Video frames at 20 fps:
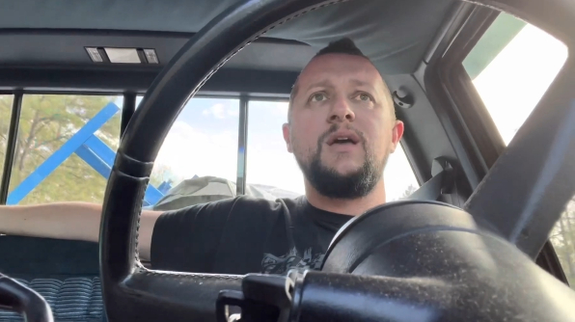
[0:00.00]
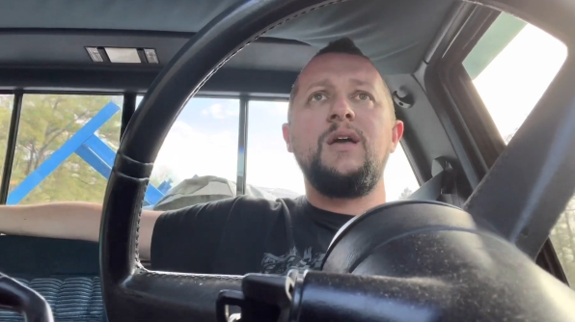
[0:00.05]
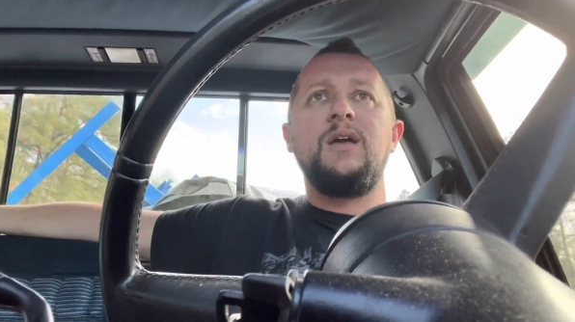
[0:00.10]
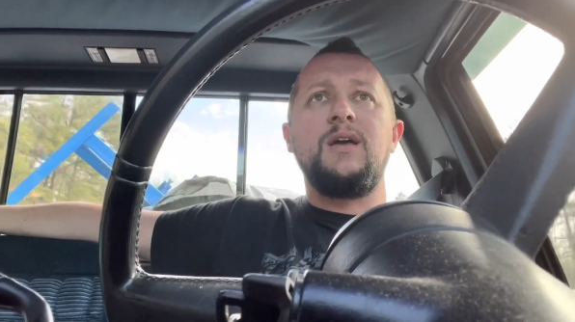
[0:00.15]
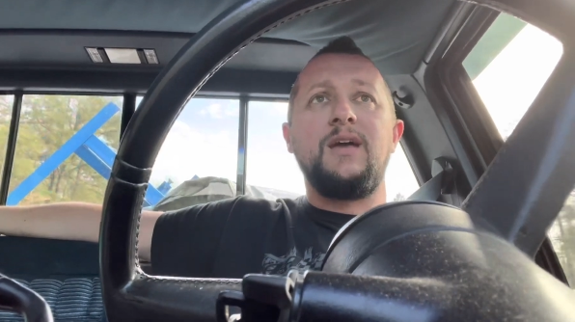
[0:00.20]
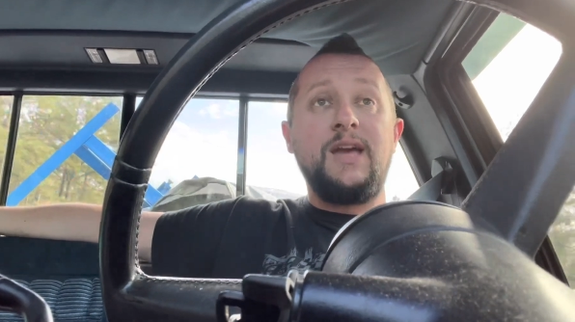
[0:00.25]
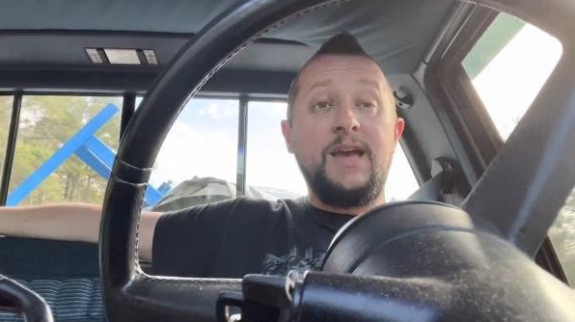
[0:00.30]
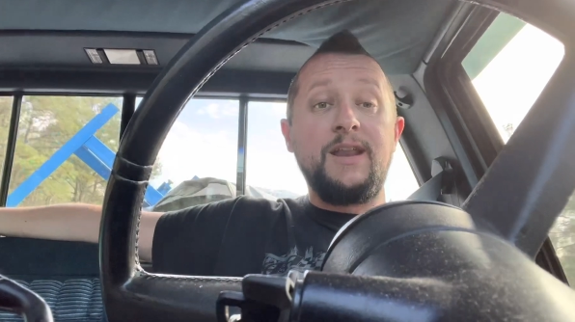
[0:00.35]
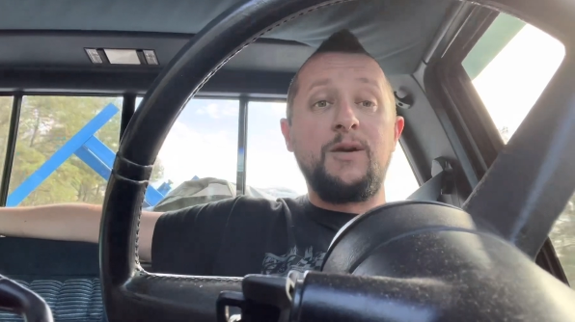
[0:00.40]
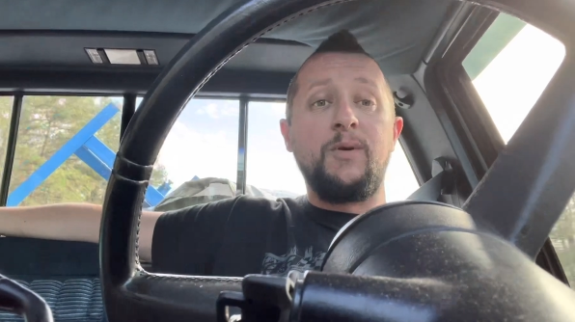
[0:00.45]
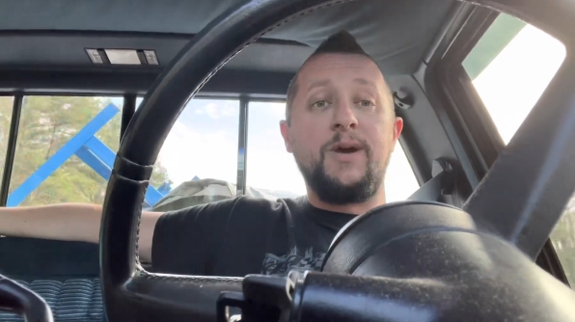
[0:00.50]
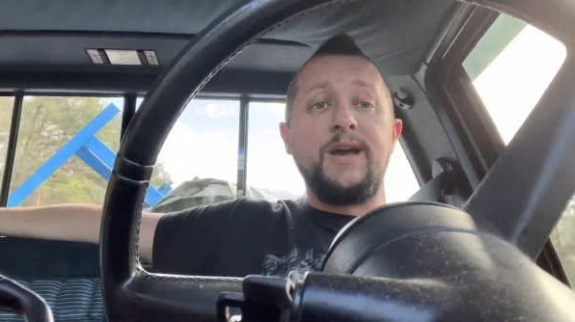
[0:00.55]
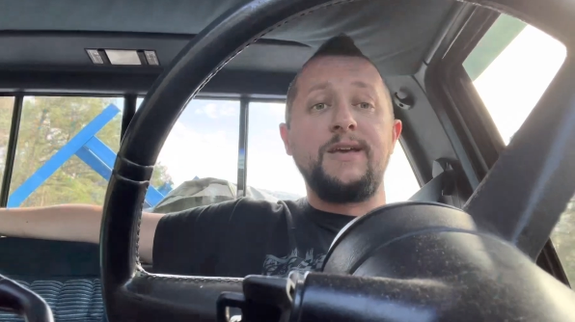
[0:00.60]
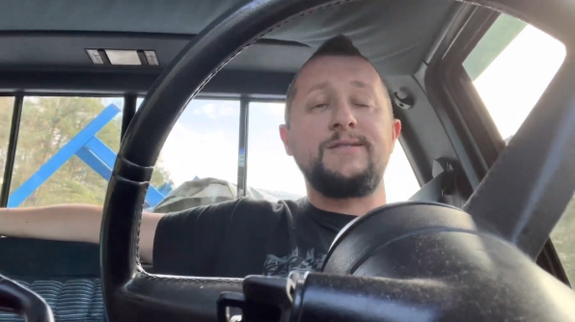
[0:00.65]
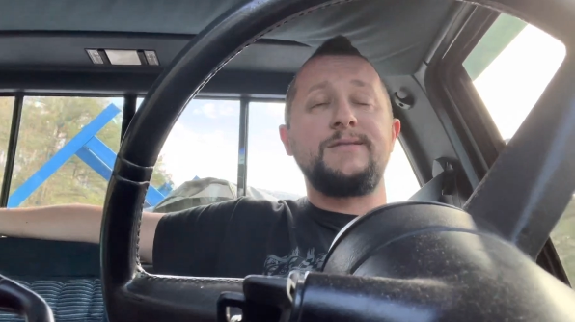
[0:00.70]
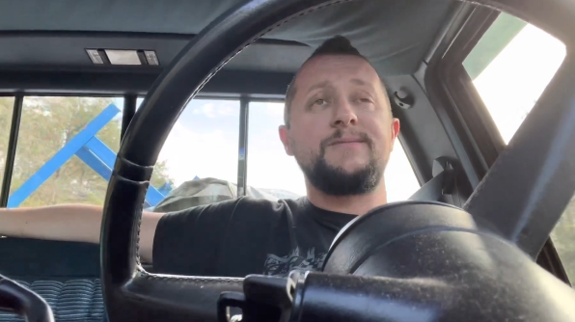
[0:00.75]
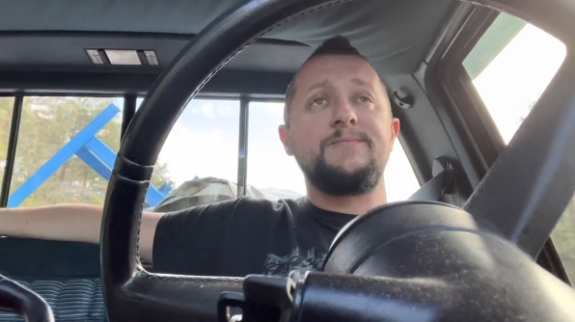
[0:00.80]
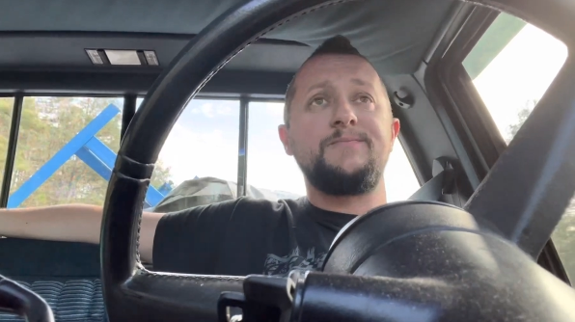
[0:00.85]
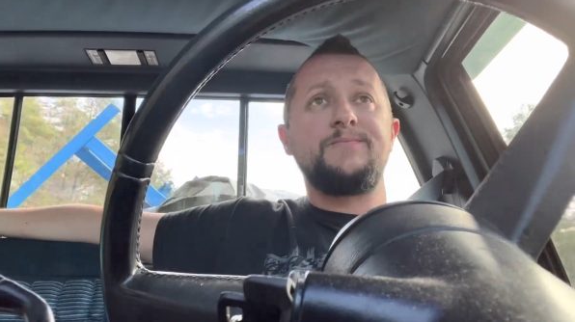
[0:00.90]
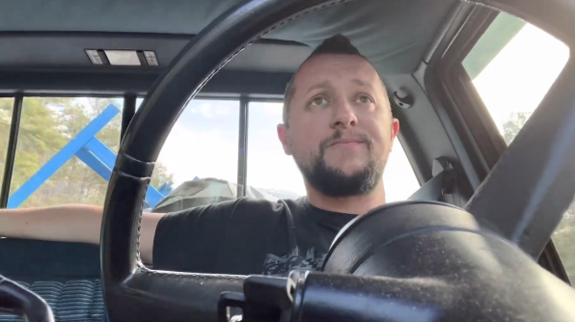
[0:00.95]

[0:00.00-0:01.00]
Anyways,